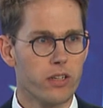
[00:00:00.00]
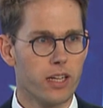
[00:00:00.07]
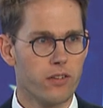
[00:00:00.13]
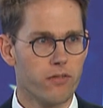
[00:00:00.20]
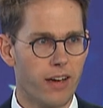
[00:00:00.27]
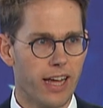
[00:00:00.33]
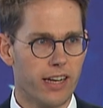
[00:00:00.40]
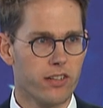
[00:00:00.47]
in
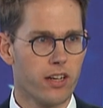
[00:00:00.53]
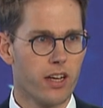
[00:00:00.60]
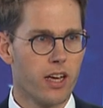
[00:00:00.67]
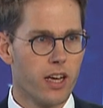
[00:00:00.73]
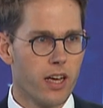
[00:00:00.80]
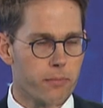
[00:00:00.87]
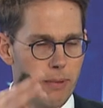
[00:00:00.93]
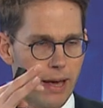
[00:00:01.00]
that
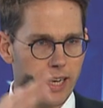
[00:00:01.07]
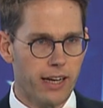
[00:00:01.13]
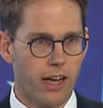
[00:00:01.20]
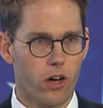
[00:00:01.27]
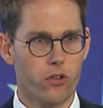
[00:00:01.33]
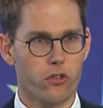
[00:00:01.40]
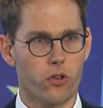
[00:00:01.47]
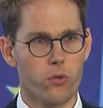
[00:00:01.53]

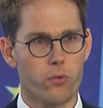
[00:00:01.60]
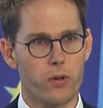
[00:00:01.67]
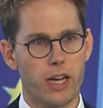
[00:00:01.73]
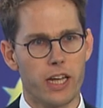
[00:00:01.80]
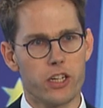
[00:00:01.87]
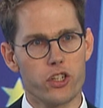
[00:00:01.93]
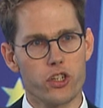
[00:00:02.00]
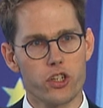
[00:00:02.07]
bank-household
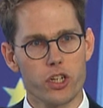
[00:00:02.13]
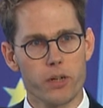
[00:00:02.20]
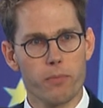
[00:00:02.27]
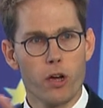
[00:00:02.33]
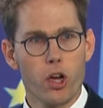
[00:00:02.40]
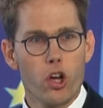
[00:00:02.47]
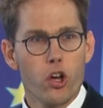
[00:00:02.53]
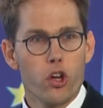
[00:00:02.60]
relationship
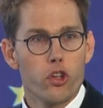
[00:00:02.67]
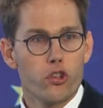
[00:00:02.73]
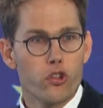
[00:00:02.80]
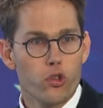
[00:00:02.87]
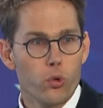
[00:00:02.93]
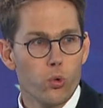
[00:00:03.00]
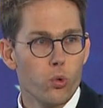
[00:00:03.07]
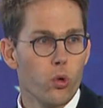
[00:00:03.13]

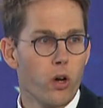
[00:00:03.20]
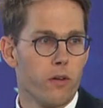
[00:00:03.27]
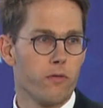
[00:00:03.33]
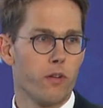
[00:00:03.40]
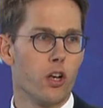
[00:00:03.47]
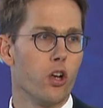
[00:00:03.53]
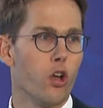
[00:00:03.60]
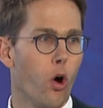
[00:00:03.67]
to
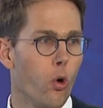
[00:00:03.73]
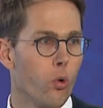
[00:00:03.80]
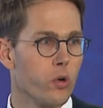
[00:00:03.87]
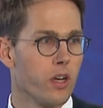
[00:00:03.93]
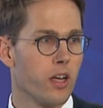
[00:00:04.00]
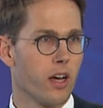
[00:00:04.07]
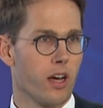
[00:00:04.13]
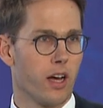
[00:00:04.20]
the
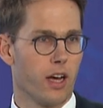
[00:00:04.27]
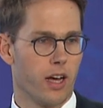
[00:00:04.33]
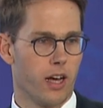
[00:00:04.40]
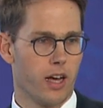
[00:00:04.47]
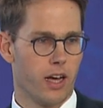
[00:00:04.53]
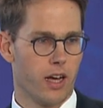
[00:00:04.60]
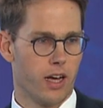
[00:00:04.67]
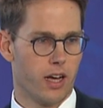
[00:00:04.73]
loan
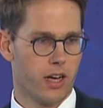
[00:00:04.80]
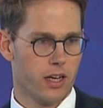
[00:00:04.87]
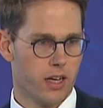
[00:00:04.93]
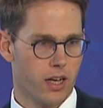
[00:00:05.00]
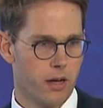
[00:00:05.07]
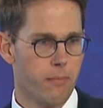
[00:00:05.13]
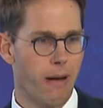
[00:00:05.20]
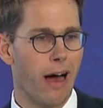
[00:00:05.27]

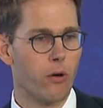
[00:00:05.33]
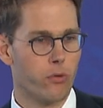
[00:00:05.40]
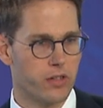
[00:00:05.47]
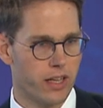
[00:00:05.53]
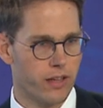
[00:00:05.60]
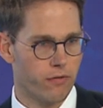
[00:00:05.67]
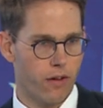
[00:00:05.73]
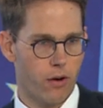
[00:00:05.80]
amount,
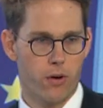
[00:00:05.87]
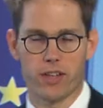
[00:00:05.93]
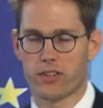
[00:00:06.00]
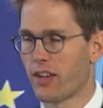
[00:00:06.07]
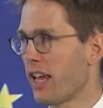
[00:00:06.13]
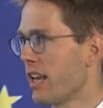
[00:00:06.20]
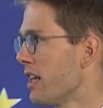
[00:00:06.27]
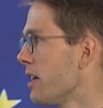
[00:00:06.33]
if there is
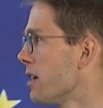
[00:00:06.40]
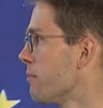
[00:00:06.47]
any